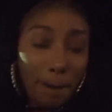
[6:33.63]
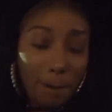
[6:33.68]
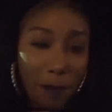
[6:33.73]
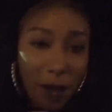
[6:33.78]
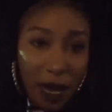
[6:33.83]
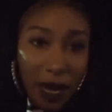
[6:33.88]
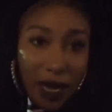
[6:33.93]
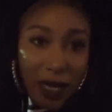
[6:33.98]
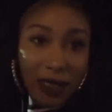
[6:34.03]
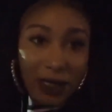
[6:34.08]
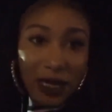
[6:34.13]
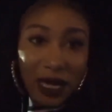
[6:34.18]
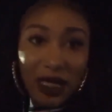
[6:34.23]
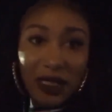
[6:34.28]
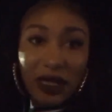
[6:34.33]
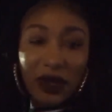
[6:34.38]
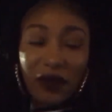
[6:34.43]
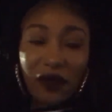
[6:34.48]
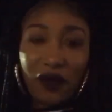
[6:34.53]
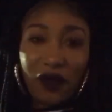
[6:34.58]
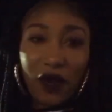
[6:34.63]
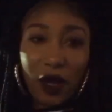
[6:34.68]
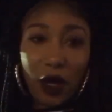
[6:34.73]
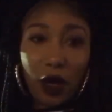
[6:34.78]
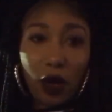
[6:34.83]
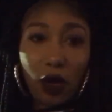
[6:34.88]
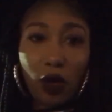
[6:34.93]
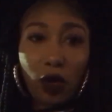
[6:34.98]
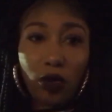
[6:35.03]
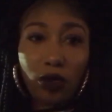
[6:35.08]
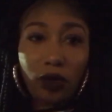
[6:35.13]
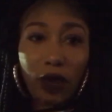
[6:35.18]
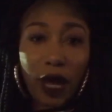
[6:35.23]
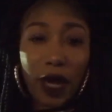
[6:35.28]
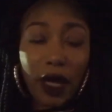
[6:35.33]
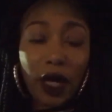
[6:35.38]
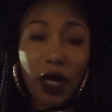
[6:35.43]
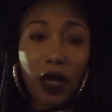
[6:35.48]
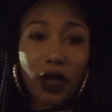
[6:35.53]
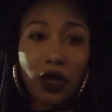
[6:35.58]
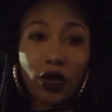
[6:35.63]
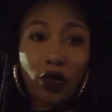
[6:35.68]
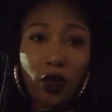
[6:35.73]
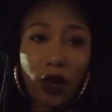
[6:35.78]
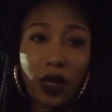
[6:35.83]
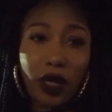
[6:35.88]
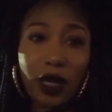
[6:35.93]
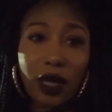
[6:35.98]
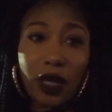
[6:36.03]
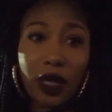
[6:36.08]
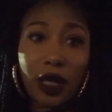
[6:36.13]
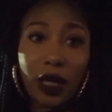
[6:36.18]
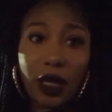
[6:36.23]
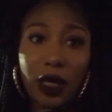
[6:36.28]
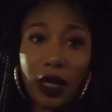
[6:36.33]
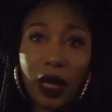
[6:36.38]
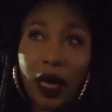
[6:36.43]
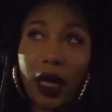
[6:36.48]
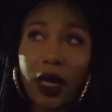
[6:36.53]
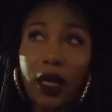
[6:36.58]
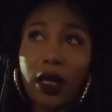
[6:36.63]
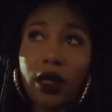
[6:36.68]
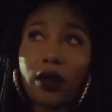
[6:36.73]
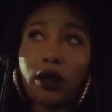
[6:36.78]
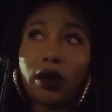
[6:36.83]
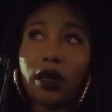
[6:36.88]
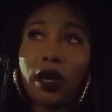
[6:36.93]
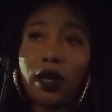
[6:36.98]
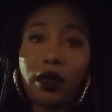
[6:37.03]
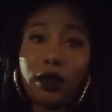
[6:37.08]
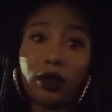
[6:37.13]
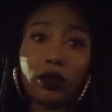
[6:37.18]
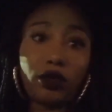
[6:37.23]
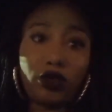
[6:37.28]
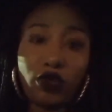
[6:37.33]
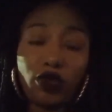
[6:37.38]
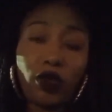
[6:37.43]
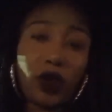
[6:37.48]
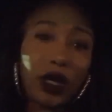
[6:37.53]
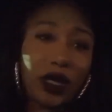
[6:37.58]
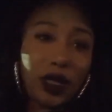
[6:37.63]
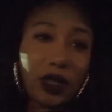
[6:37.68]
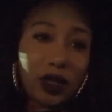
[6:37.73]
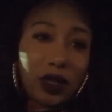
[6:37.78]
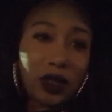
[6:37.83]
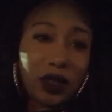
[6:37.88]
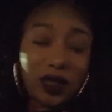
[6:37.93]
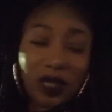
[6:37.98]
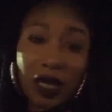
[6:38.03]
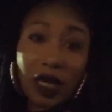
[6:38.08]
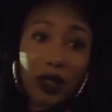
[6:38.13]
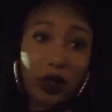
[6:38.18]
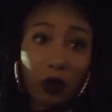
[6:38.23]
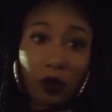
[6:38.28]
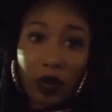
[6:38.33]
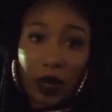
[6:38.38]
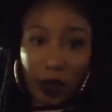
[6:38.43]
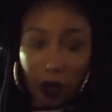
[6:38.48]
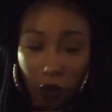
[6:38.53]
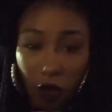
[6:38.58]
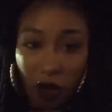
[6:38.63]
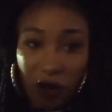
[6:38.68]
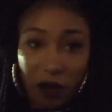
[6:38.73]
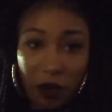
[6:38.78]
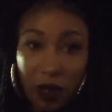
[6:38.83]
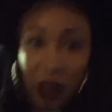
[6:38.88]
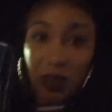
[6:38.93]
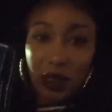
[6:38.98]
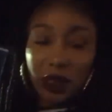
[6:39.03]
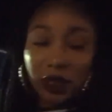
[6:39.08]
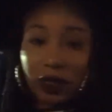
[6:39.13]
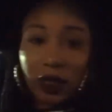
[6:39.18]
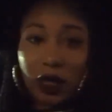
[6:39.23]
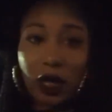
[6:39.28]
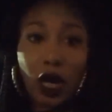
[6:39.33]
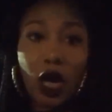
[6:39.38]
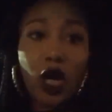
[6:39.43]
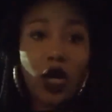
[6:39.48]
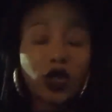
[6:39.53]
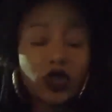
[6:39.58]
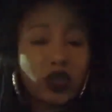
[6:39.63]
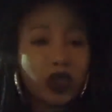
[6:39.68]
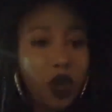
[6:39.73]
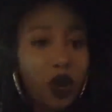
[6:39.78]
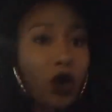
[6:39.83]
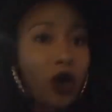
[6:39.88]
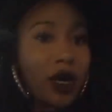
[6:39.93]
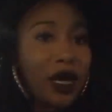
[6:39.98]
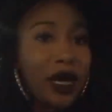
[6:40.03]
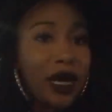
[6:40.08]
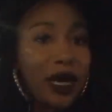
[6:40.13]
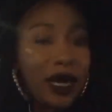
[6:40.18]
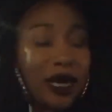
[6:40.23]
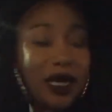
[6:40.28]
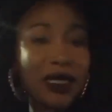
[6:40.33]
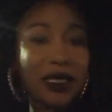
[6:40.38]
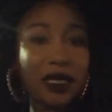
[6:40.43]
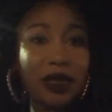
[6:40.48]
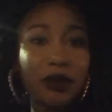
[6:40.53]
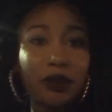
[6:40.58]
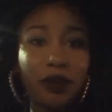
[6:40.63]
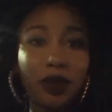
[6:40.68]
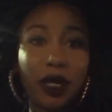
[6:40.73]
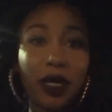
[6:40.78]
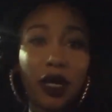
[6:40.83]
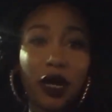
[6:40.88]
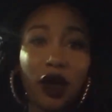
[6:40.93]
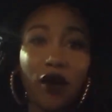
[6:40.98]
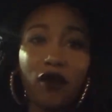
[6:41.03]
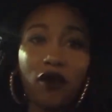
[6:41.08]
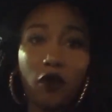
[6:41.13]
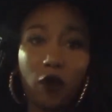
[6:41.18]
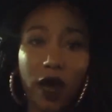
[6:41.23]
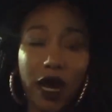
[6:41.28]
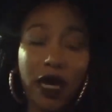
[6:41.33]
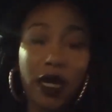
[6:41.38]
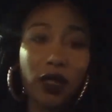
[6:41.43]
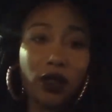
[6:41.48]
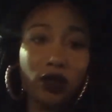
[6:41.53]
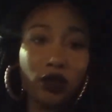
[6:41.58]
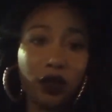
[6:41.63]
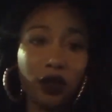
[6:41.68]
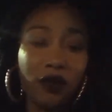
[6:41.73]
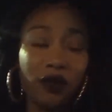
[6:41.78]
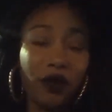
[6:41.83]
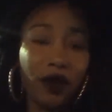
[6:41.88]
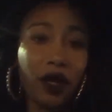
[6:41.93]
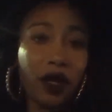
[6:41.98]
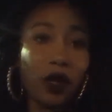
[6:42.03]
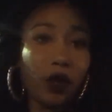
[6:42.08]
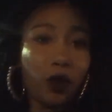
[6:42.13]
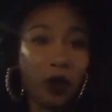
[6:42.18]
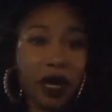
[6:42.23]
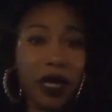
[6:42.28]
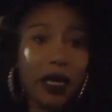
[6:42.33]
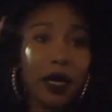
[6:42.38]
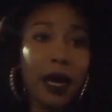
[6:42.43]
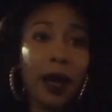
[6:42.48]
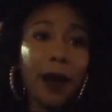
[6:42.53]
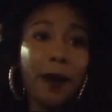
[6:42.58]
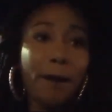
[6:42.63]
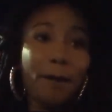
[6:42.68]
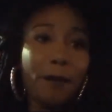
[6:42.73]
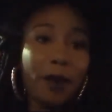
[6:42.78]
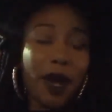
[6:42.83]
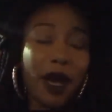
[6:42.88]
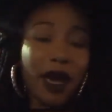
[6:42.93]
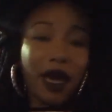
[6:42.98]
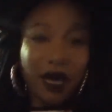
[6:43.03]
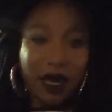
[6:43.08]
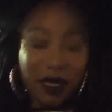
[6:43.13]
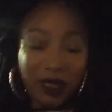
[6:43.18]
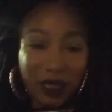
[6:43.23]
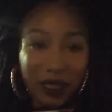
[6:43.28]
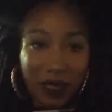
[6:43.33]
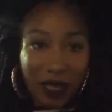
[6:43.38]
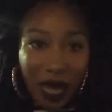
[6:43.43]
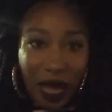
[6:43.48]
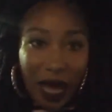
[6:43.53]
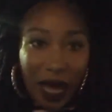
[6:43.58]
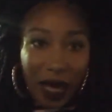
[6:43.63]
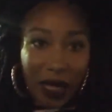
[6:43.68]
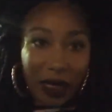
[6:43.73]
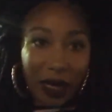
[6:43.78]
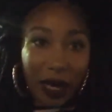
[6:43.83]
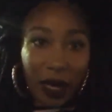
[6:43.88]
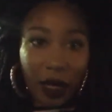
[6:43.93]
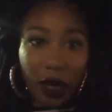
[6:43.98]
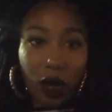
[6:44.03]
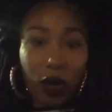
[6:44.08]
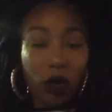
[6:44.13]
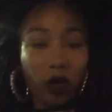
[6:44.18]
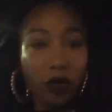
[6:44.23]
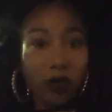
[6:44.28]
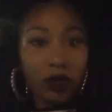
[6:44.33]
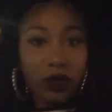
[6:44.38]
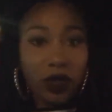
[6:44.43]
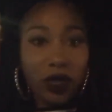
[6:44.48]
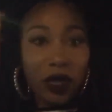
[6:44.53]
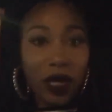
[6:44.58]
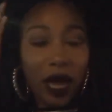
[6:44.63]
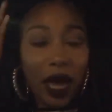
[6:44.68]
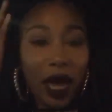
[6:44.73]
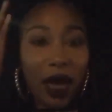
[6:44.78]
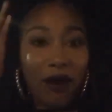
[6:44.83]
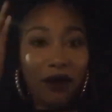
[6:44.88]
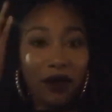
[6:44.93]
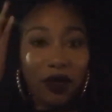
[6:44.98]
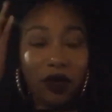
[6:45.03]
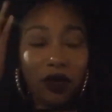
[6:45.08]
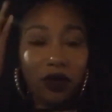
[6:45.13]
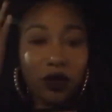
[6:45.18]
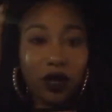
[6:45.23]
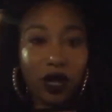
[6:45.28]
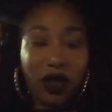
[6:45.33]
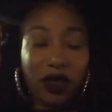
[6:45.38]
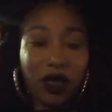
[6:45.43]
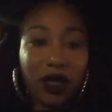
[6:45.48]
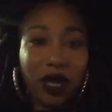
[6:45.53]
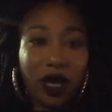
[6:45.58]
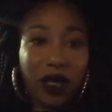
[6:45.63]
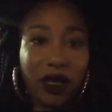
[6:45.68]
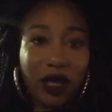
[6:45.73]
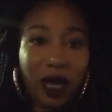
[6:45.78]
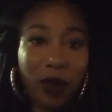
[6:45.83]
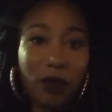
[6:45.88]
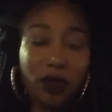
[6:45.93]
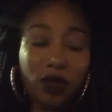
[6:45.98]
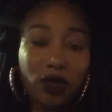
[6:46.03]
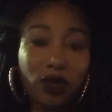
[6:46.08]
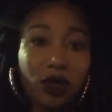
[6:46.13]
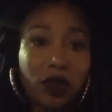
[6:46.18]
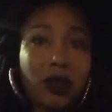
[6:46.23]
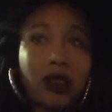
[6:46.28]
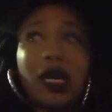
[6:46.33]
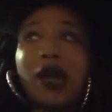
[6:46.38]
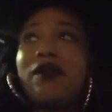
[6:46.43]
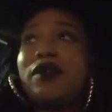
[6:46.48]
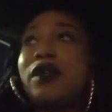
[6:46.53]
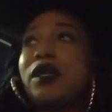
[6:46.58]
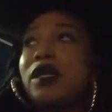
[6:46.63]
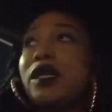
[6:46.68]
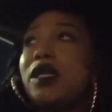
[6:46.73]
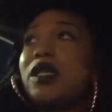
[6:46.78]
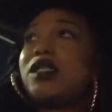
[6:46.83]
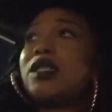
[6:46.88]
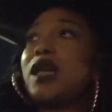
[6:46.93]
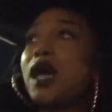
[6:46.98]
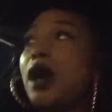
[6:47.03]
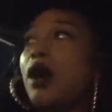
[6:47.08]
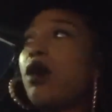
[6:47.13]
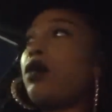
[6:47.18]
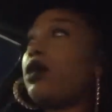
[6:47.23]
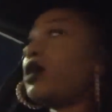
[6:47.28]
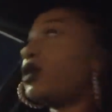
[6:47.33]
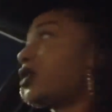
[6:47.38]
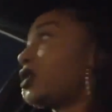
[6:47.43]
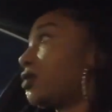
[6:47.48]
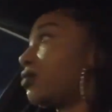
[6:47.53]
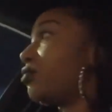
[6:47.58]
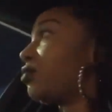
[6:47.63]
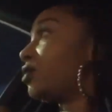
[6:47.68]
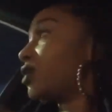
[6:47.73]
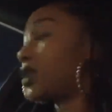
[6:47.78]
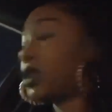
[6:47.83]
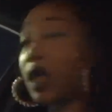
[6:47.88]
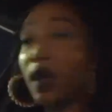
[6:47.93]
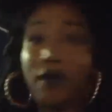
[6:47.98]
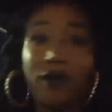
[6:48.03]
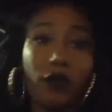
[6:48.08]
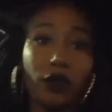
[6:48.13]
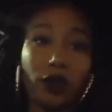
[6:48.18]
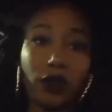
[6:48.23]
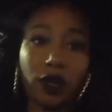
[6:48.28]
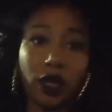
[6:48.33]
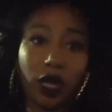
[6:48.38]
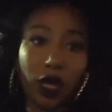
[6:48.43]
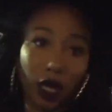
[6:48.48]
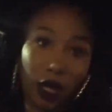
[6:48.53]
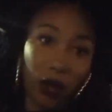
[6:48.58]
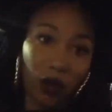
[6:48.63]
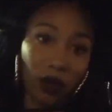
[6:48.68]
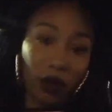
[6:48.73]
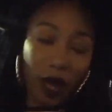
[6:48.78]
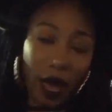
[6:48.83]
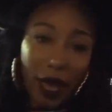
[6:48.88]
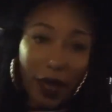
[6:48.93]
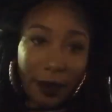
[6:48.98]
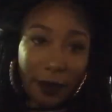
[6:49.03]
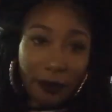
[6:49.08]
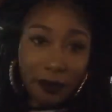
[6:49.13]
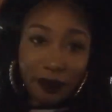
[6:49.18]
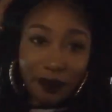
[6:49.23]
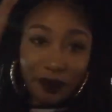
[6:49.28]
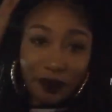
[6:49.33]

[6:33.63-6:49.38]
but it doesn't feel like annoying and like you want to take the wig off, basically. So it is a bit of weight. You can feel a weight, but it's not like OD heavy or nothing like that. But you can definitely tell it's some stuff on your head, okay?